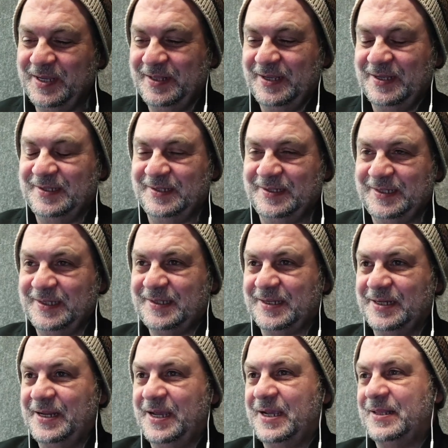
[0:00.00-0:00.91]

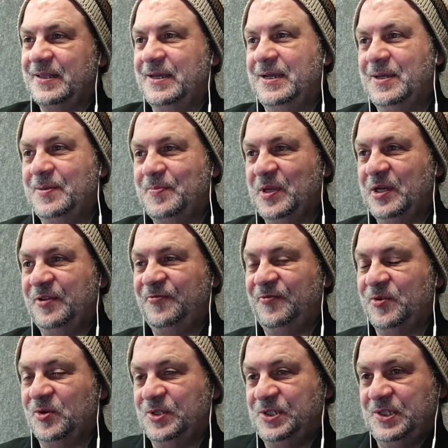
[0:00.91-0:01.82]
disconnect there. But if
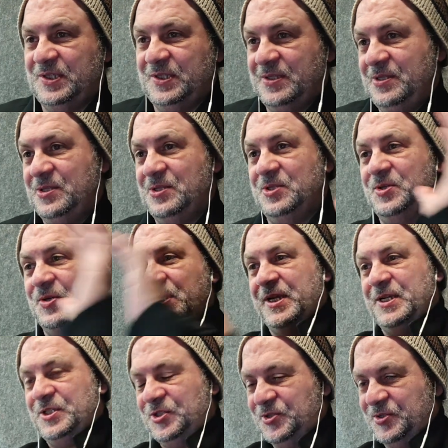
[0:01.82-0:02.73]
you're just doing
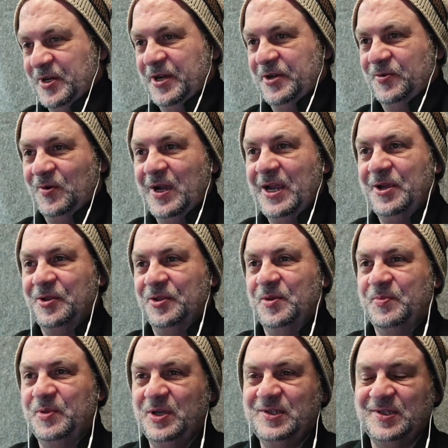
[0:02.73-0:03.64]
it straight away on the
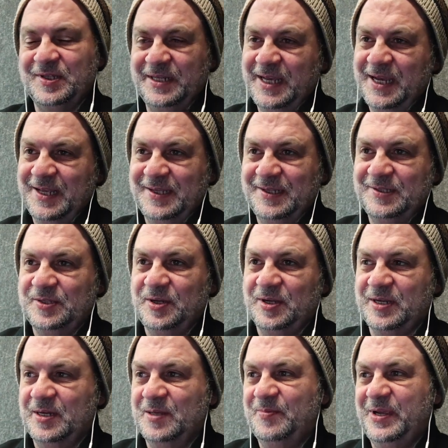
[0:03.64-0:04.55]
person, it's not
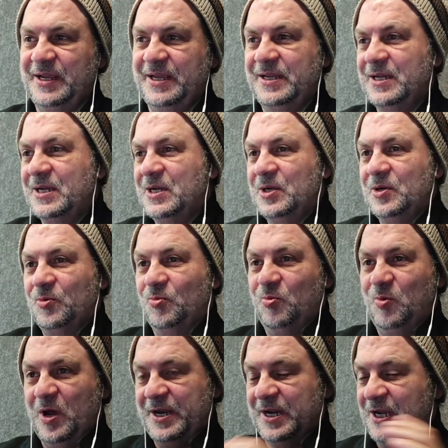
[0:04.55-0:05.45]
going to be
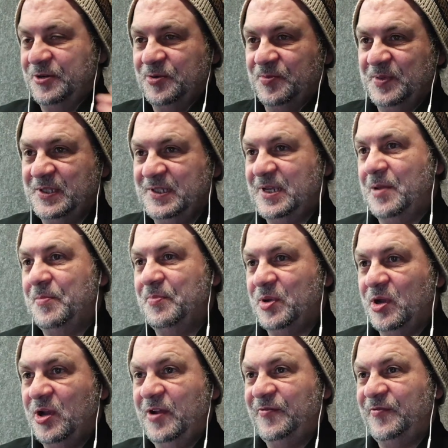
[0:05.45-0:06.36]
100%
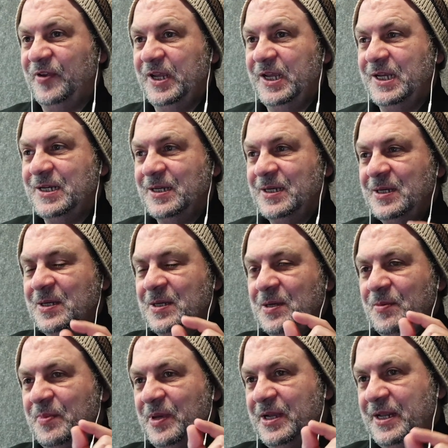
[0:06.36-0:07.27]
perfect,
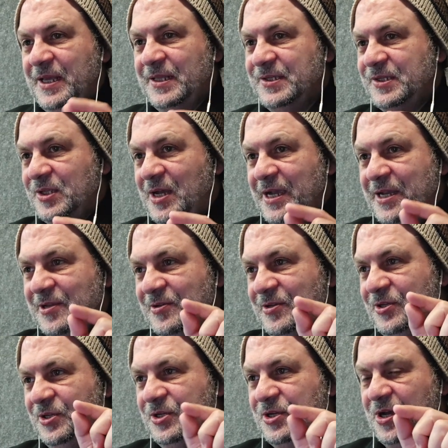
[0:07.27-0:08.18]
but it's like,
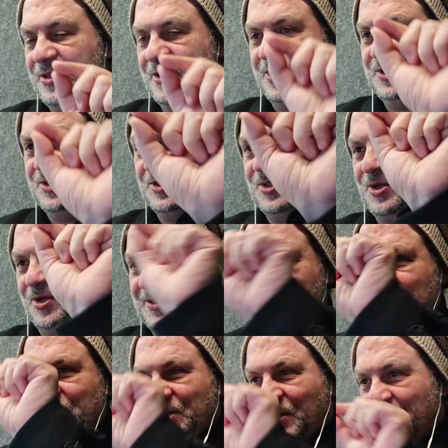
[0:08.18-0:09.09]
those dot
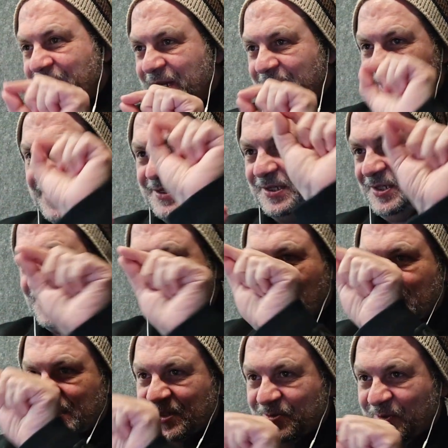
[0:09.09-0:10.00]
to dot
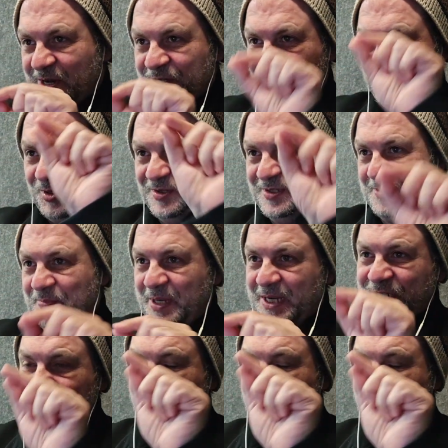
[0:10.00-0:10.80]
exercises where it draws a picture.